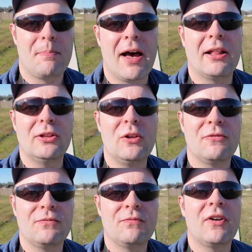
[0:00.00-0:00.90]
But a
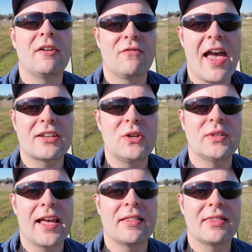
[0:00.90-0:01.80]
little fun fact too
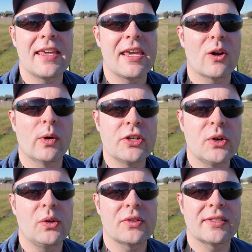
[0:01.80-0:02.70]
is that the
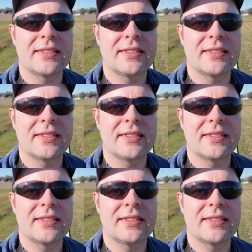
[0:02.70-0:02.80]
original